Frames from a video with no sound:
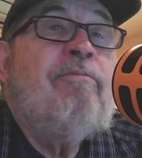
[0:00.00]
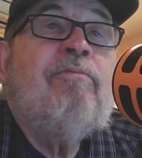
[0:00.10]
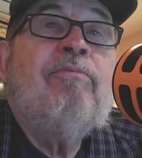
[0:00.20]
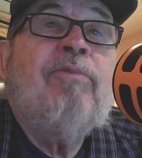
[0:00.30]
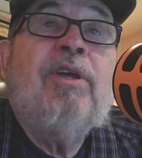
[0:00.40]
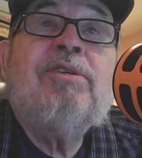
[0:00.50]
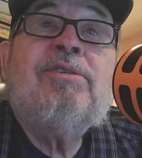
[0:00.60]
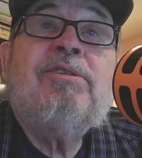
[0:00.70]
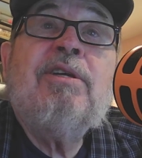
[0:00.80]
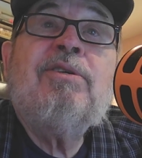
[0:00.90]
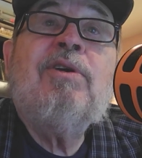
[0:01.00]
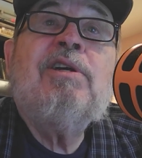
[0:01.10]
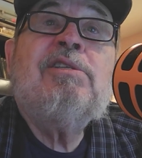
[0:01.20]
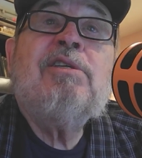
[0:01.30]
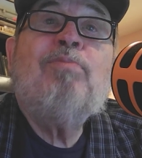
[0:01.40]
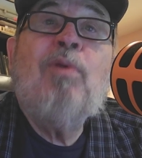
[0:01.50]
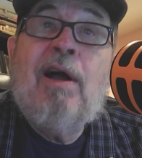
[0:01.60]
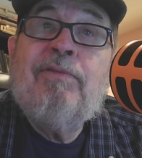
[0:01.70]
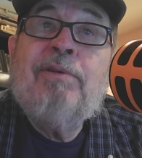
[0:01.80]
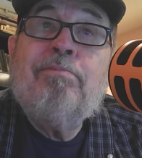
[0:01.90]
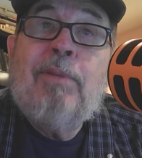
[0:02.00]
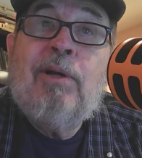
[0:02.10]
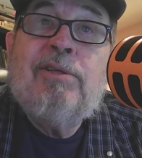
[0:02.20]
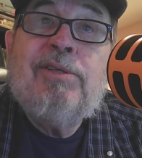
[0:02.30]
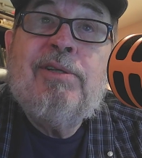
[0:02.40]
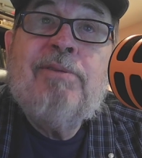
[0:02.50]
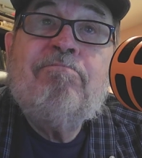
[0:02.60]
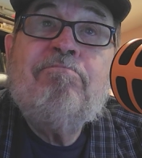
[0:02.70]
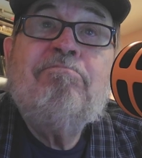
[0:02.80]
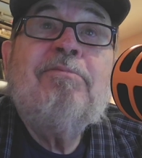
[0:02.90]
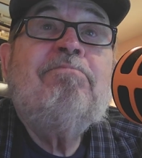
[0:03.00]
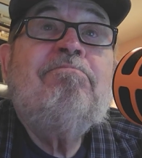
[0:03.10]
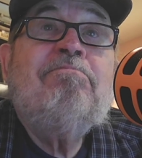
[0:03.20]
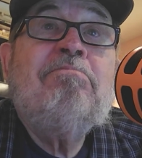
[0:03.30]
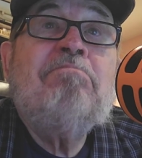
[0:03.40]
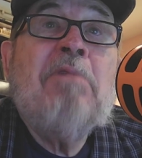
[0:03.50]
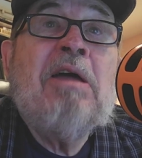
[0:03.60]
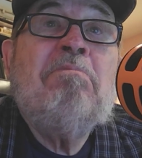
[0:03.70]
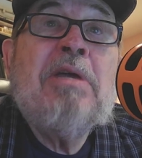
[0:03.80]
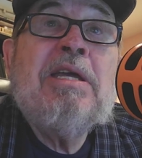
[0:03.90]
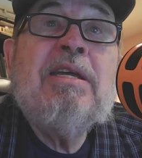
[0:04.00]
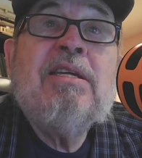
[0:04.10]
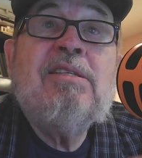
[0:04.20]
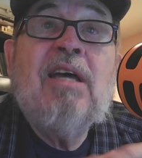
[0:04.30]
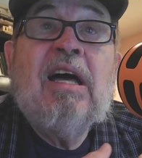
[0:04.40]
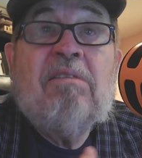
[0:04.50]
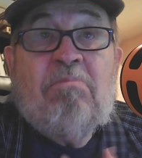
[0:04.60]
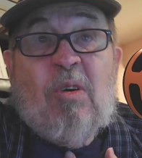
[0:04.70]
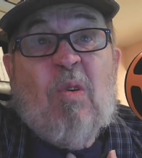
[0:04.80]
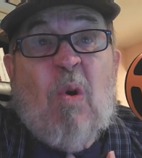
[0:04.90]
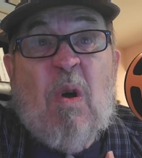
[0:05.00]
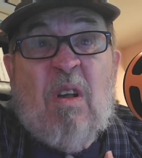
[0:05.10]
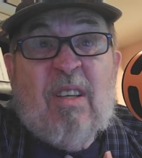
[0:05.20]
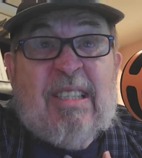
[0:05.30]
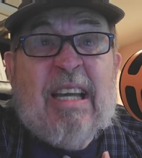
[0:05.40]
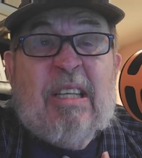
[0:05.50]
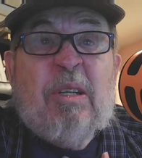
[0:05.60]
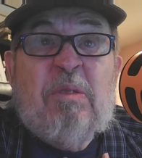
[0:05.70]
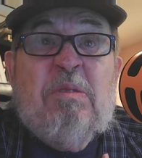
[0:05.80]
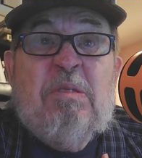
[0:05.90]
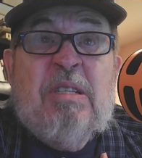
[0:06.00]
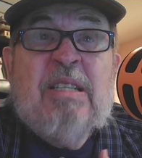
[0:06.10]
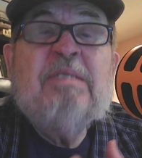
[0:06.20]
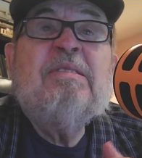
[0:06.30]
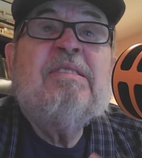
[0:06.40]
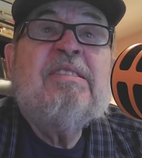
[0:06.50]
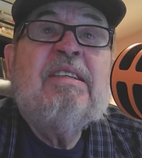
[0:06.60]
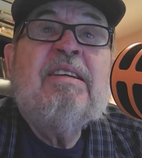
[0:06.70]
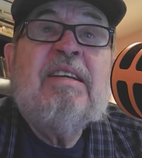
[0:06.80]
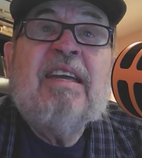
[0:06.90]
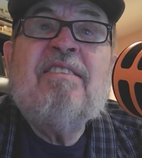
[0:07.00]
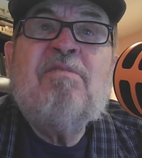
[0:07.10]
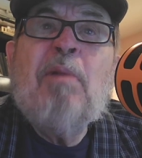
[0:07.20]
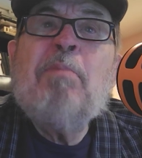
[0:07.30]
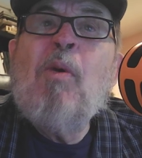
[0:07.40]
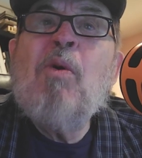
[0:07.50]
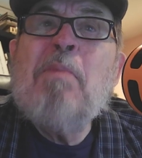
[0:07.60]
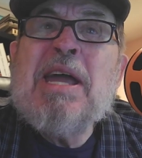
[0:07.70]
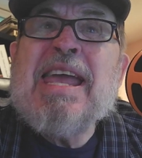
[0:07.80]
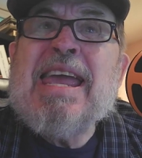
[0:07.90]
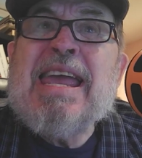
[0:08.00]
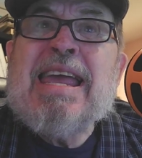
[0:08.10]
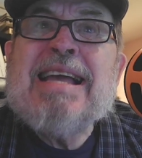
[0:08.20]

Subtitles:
This increases profit margin, and me as a oil tycoon gives me more money.